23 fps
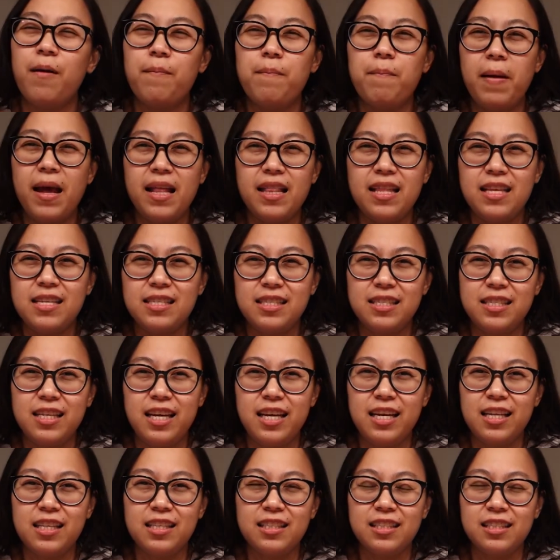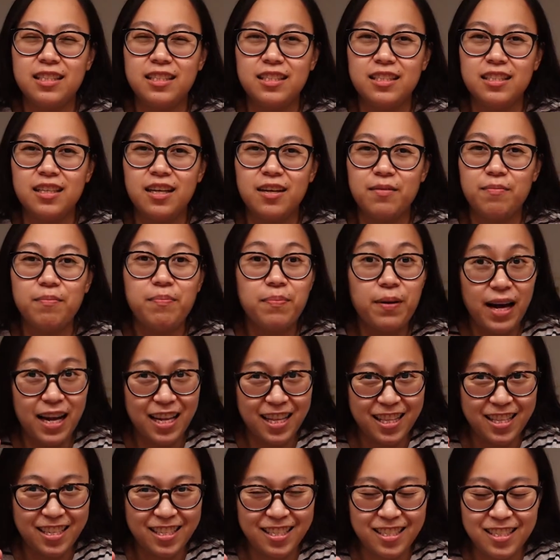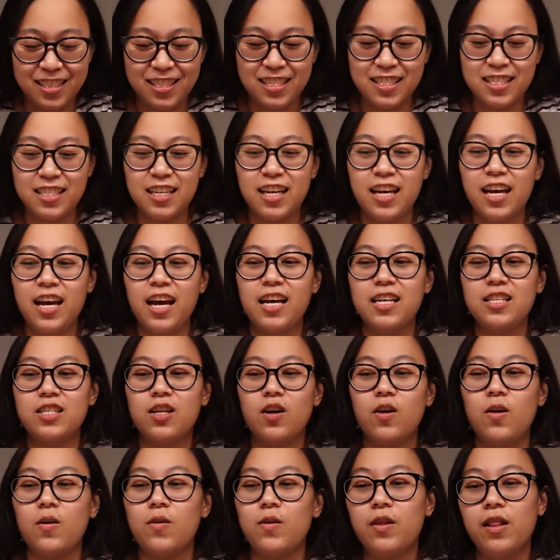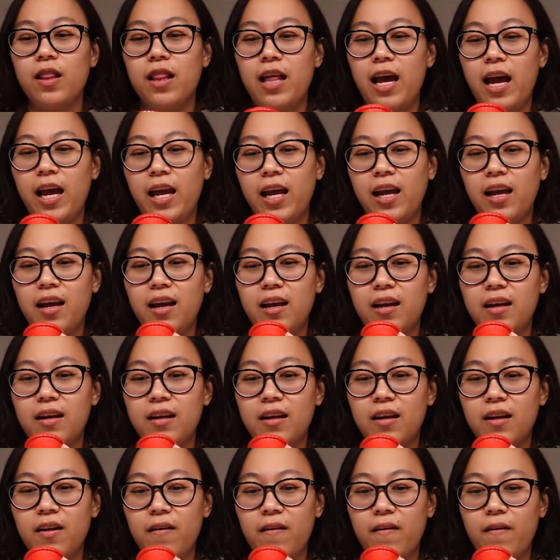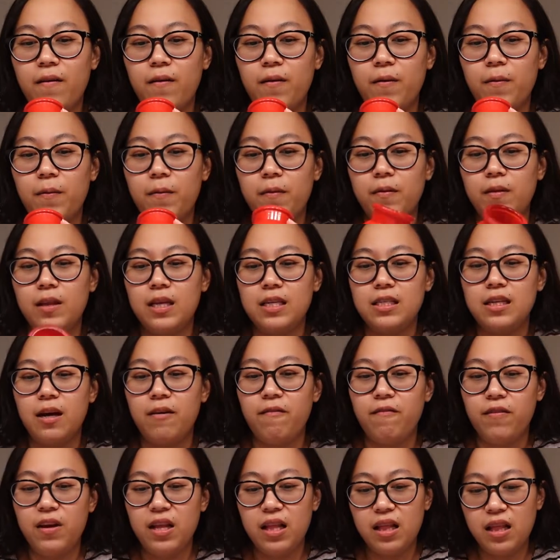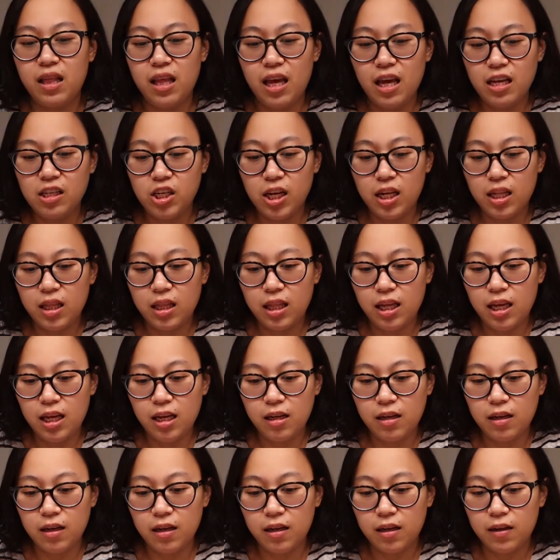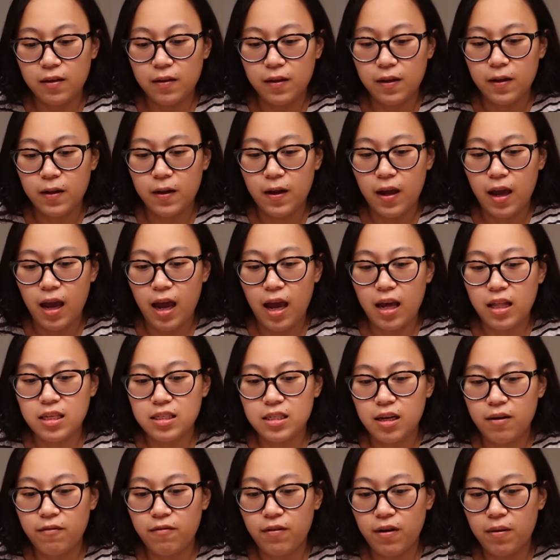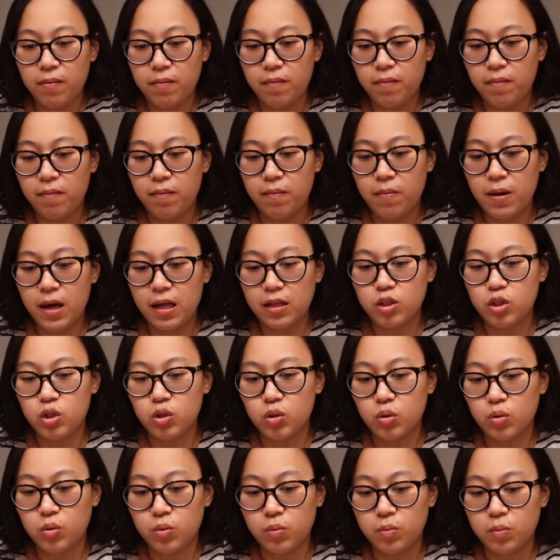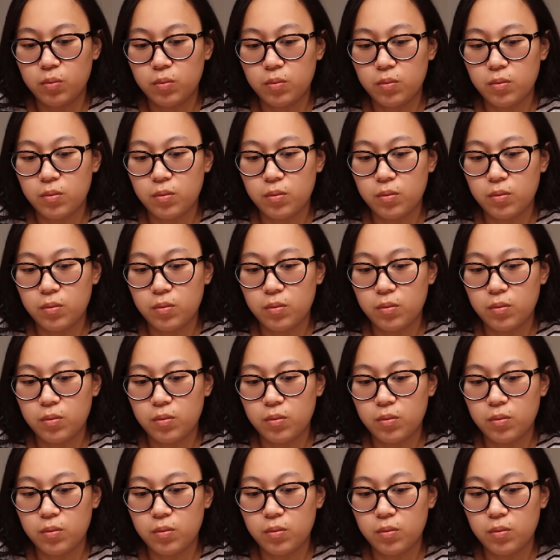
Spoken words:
Medicine bottles. So like these are vintage, I think, and these are from Belgium.